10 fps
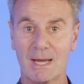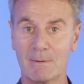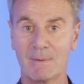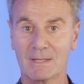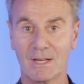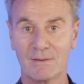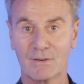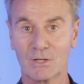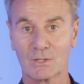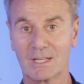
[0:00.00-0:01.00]
time in my life,
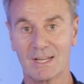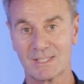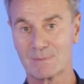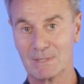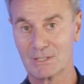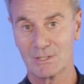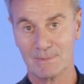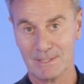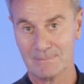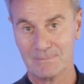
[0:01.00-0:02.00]
I heard God speak to
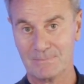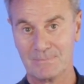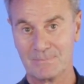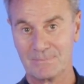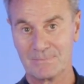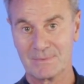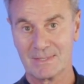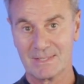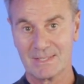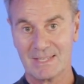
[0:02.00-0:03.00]
me.
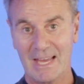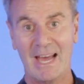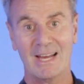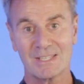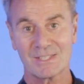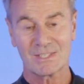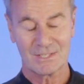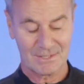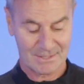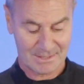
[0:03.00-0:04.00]
Ask,
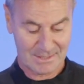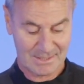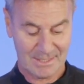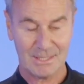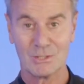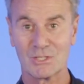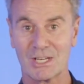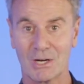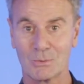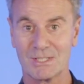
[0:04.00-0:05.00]
and you
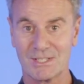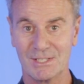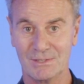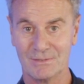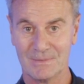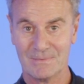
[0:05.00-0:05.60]
shall receive.